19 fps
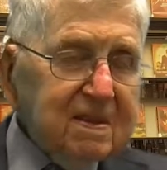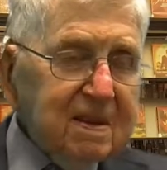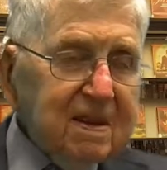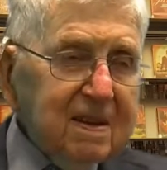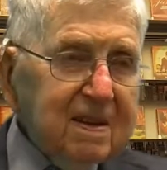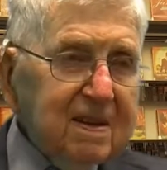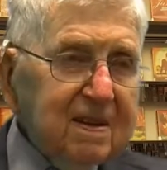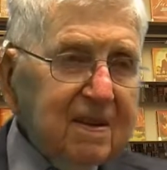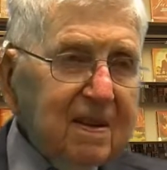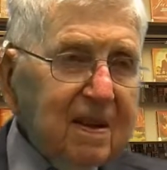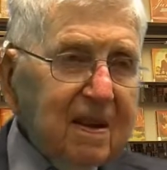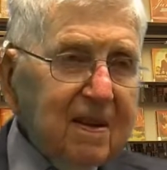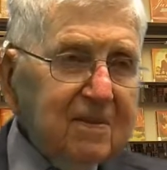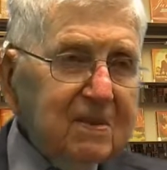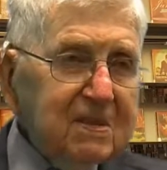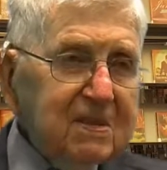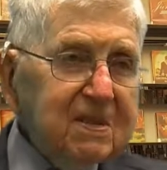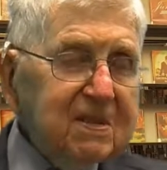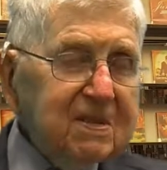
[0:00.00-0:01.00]

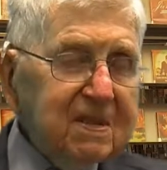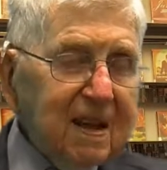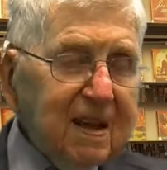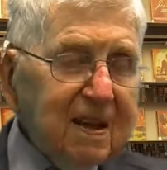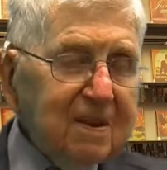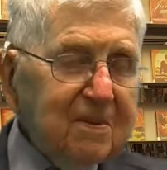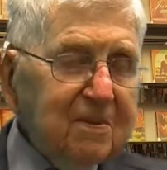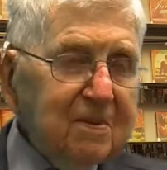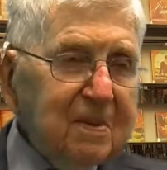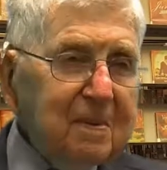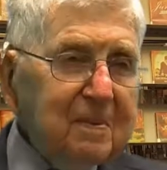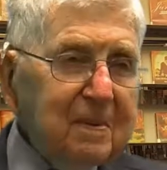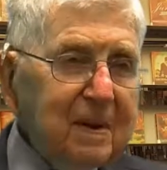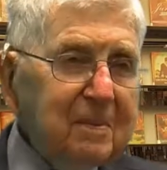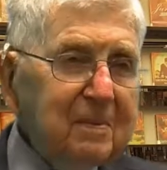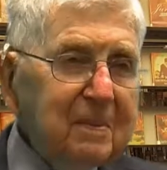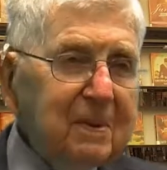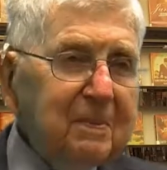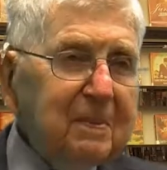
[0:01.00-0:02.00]
I can
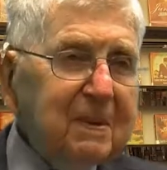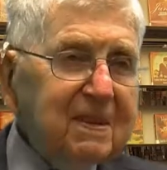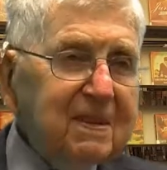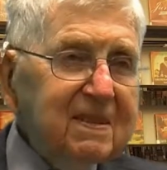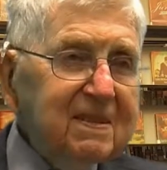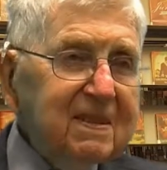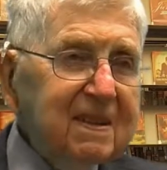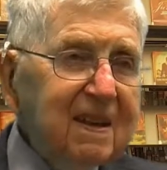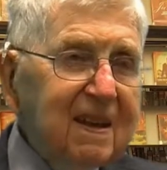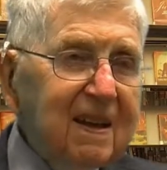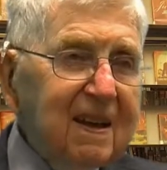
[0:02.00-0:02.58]
remember, because